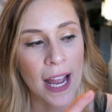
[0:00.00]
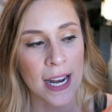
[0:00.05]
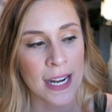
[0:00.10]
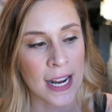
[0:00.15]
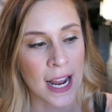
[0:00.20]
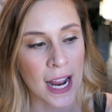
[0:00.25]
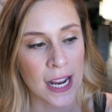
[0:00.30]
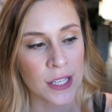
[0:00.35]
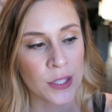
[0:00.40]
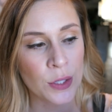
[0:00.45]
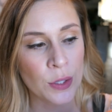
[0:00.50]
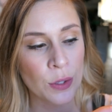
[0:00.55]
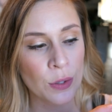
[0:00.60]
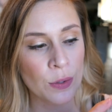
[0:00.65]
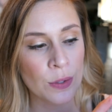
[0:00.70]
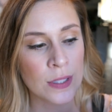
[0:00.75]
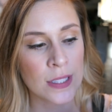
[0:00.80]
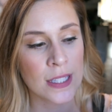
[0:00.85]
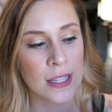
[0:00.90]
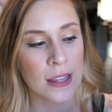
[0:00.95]
and I
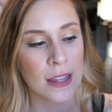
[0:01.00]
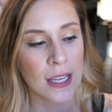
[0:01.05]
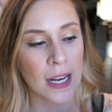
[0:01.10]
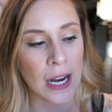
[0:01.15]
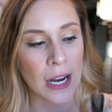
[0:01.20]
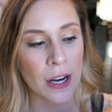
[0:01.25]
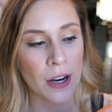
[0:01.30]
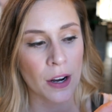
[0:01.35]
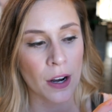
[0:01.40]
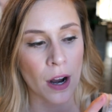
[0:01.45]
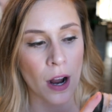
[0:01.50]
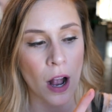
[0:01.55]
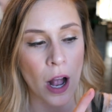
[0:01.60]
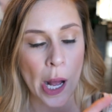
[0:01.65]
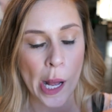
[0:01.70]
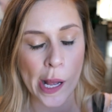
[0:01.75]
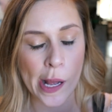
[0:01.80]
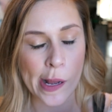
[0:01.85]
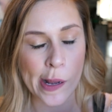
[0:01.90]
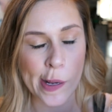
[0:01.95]
use their
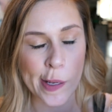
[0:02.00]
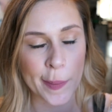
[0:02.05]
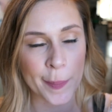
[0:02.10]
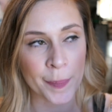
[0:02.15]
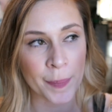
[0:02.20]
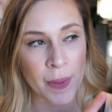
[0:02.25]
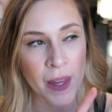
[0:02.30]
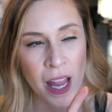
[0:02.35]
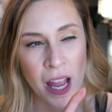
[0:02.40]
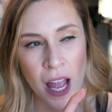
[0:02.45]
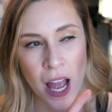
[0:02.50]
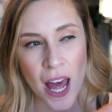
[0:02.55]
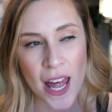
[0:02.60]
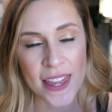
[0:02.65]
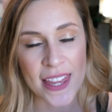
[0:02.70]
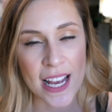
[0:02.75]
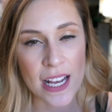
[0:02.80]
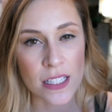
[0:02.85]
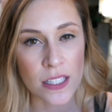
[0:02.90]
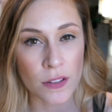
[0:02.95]
um, A
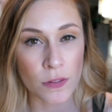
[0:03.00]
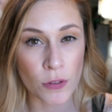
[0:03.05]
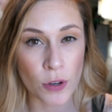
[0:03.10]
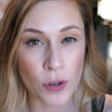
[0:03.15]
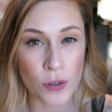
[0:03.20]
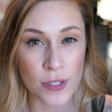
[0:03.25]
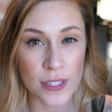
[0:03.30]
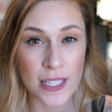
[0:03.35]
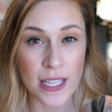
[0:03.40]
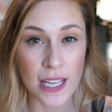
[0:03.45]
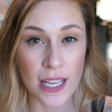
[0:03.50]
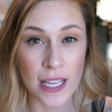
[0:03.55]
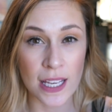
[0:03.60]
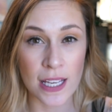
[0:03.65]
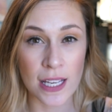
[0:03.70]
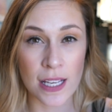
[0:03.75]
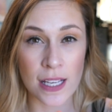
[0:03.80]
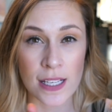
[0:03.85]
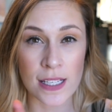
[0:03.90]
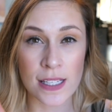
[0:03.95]
Thousand
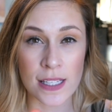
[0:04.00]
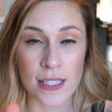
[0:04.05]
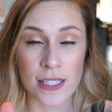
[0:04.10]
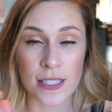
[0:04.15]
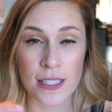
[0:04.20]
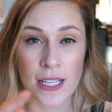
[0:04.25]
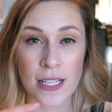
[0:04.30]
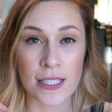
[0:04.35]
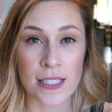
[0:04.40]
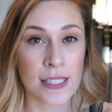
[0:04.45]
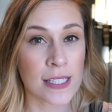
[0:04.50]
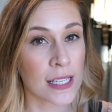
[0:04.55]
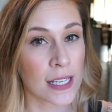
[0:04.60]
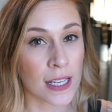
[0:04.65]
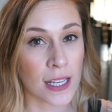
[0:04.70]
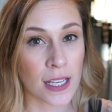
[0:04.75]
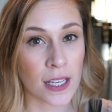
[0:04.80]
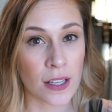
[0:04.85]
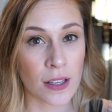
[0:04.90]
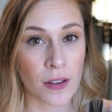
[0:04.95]
Roses
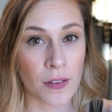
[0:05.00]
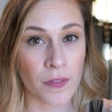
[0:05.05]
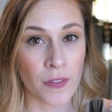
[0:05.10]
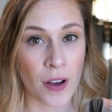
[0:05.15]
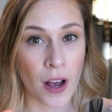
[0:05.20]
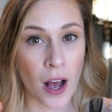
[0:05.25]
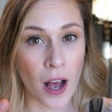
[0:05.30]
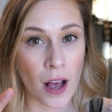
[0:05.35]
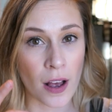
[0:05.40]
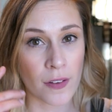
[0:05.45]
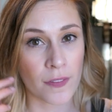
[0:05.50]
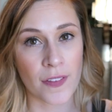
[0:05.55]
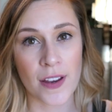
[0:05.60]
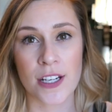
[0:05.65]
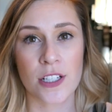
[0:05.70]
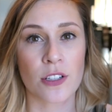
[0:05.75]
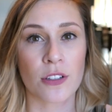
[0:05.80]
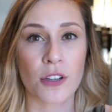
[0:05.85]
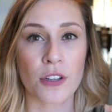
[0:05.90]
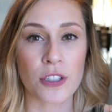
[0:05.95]
sensitive uh,
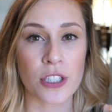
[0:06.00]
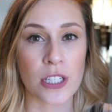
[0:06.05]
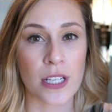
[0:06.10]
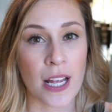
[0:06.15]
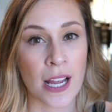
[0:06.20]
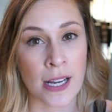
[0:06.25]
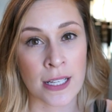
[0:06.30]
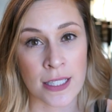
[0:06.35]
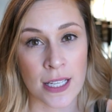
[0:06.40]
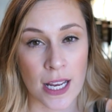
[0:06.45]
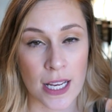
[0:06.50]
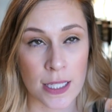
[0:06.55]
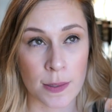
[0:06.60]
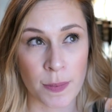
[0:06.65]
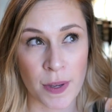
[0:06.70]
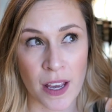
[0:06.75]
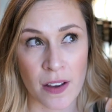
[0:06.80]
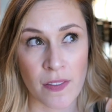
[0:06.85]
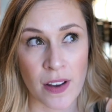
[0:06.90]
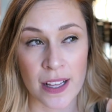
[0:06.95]
facial lotion that has
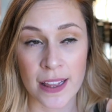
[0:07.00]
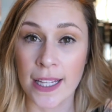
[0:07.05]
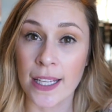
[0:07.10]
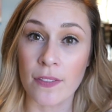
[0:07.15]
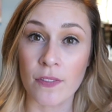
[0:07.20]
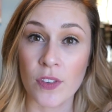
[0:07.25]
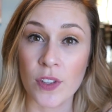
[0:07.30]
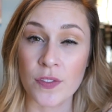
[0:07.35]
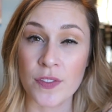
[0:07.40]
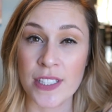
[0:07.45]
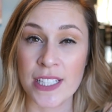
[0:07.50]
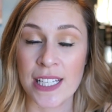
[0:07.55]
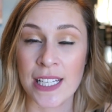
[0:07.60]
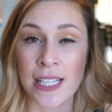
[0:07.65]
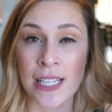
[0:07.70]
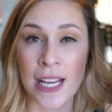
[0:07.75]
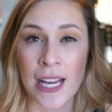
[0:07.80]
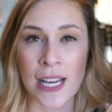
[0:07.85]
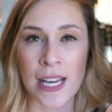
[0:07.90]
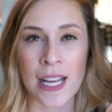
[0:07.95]
SPF, I think
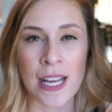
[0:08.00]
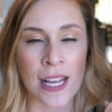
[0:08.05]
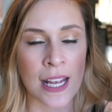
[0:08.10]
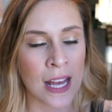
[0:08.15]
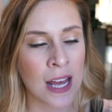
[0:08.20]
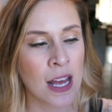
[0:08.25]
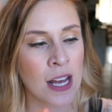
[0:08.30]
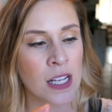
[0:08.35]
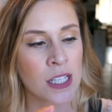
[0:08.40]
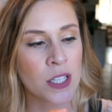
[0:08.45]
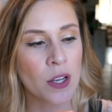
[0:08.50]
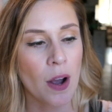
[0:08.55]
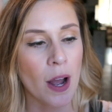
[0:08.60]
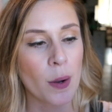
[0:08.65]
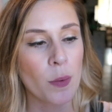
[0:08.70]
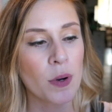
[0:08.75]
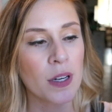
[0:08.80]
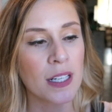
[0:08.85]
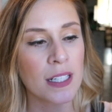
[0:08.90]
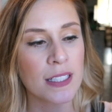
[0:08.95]
15 in it. So
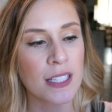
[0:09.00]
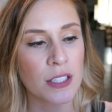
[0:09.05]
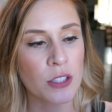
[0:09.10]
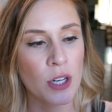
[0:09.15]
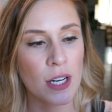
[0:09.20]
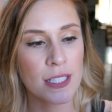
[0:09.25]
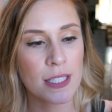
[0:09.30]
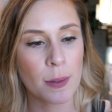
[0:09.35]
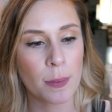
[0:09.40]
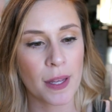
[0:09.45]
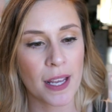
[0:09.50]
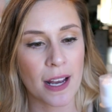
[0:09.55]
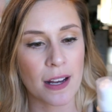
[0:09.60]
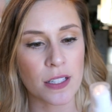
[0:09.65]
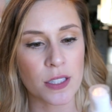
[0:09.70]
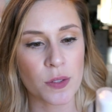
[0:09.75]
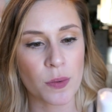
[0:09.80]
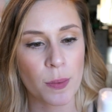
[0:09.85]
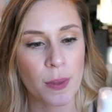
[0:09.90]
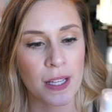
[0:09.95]
I wanted to try something
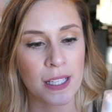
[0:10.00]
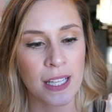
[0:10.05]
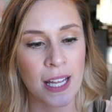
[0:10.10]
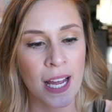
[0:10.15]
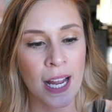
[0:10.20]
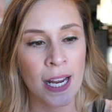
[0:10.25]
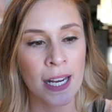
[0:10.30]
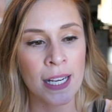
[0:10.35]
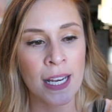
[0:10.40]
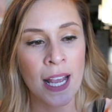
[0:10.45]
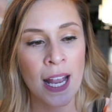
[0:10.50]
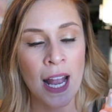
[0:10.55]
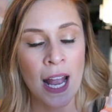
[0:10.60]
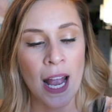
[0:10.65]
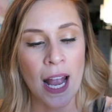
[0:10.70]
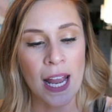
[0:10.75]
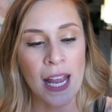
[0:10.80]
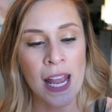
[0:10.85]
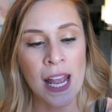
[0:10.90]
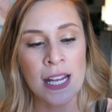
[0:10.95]
else from the line,
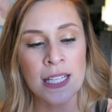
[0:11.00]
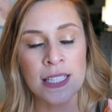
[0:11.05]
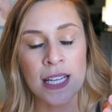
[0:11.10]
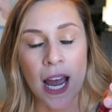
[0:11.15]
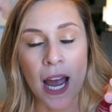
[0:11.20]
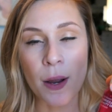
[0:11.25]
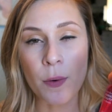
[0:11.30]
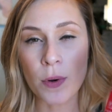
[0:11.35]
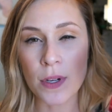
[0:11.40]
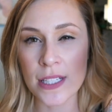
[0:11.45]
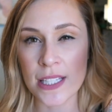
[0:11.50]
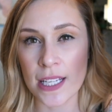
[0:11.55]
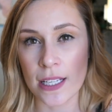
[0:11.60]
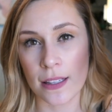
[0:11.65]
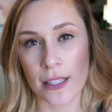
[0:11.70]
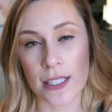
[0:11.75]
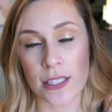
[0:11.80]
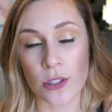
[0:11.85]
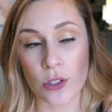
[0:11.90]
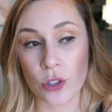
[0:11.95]
and I wouldn't say
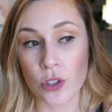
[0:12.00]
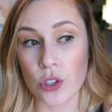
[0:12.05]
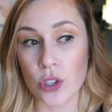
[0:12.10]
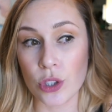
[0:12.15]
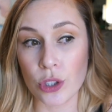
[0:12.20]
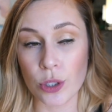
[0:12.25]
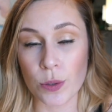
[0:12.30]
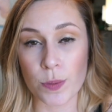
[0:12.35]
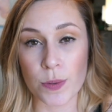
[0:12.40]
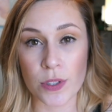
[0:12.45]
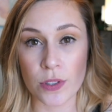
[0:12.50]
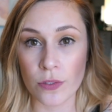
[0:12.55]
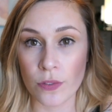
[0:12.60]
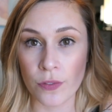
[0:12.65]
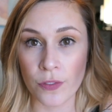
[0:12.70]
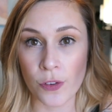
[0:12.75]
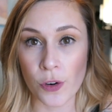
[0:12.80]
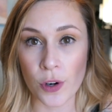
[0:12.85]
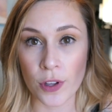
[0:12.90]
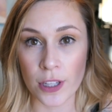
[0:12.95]
these are dupes
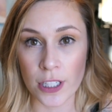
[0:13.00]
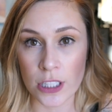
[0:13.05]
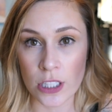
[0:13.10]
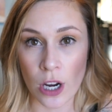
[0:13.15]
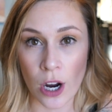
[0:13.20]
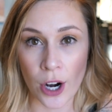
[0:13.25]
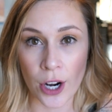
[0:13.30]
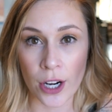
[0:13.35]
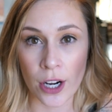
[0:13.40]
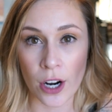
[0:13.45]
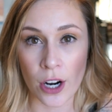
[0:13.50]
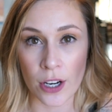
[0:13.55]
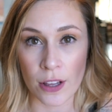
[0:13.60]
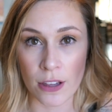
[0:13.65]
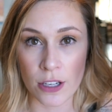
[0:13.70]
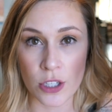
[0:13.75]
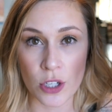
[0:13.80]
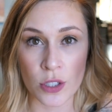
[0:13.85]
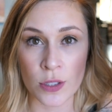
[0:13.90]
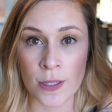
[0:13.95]
for the Tarte or
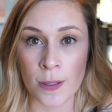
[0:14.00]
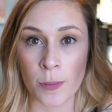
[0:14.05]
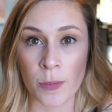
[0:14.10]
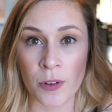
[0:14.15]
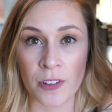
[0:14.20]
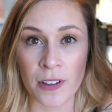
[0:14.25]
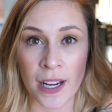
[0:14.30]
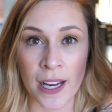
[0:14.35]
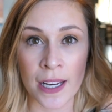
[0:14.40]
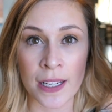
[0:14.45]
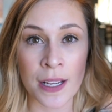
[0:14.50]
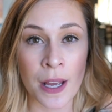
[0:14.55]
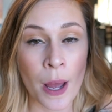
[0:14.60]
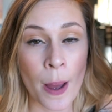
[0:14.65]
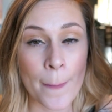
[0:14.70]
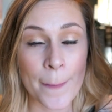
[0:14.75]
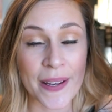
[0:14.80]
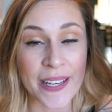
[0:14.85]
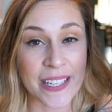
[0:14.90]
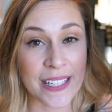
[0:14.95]
the Josie Maran,
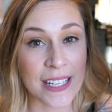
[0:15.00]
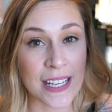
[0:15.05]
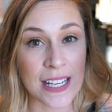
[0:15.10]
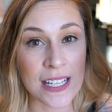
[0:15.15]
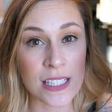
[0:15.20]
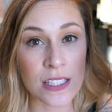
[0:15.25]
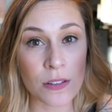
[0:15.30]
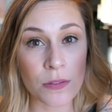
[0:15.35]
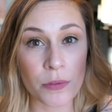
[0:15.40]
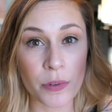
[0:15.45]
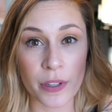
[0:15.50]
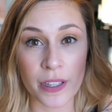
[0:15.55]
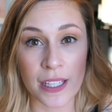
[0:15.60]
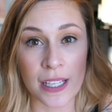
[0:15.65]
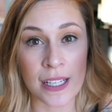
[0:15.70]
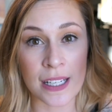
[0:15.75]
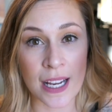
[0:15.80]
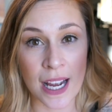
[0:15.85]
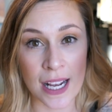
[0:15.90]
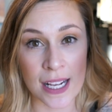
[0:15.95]
but it is a
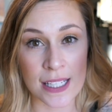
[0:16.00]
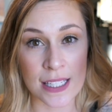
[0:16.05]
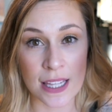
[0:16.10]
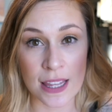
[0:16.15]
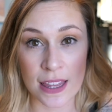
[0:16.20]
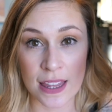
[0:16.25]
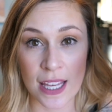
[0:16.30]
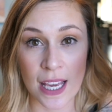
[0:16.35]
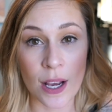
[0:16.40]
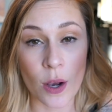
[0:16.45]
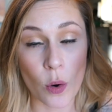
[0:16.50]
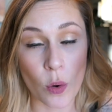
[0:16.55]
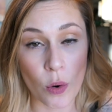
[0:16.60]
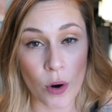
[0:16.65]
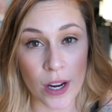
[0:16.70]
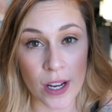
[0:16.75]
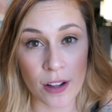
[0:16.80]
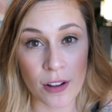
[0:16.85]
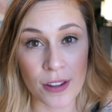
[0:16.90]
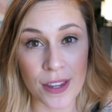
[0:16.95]
really nice thick
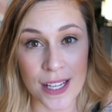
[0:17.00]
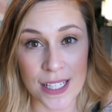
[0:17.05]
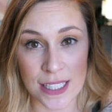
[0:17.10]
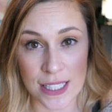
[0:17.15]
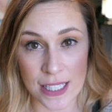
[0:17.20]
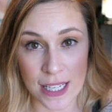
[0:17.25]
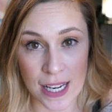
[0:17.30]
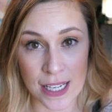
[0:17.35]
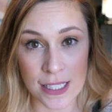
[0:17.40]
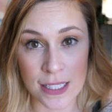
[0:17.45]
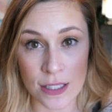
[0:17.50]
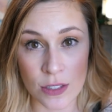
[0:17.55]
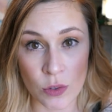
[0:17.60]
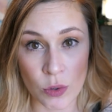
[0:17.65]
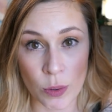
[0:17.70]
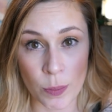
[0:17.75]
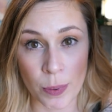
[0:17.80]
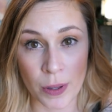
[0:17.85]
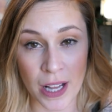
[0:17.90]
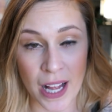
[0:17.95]
oil that's nice
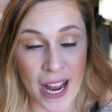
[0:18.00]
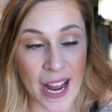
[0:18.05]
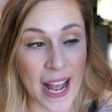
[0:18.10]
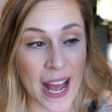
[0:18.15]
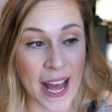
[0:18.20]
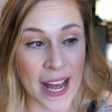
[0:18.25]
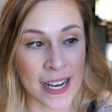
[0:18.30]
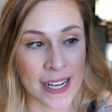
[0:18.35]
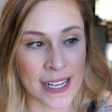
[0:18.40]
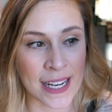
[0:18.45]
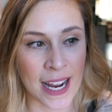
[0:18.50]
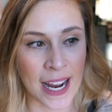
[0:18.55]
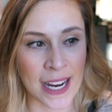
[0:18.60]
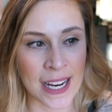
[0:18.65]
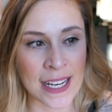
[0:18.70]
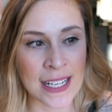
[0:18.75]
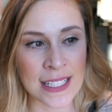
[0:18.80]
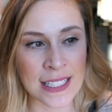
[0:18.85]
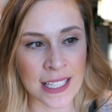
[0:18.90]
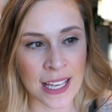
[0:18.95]
to apply at
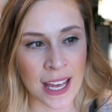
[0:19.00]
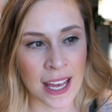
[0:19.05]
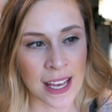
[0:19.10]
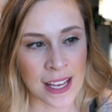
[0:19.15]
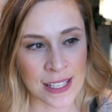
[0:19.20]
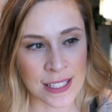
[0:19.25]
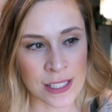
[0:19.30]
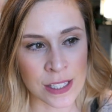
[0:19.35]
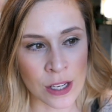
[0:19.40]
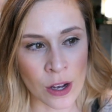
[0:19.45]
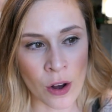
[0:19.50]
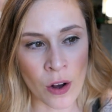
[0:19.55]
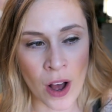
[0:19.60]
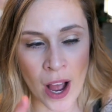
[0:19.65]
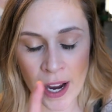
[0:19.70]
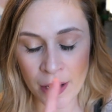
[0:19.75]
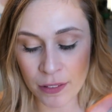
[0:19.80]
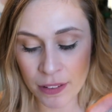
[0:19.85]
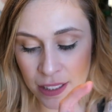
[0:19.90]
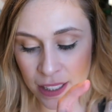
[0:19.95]
night. So
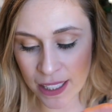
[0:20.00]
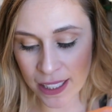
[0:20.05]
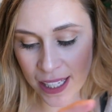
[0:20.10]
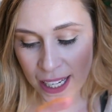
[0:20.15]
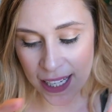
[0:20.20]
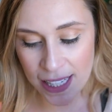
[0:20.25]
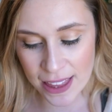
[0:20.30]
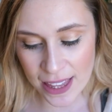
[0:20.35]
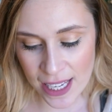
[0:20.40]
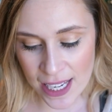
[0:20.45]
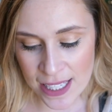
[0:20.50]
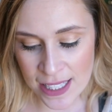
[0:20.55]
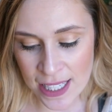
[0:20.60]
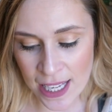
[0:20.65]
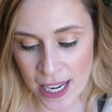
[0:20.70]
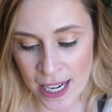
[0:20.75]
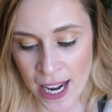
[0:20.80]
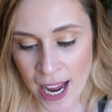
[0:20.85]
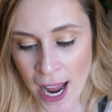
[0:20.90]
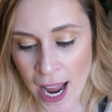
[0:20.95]
I really like this,
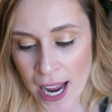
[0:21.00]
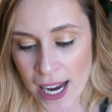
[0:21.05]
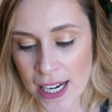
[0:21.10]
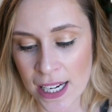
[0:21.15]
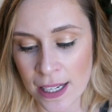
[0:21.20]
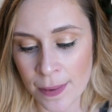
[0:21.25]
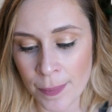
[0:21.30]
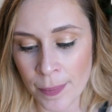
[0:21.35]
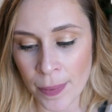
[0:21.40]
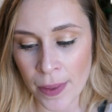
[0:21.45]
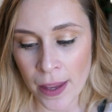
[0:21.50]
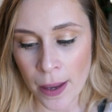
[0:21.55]
and I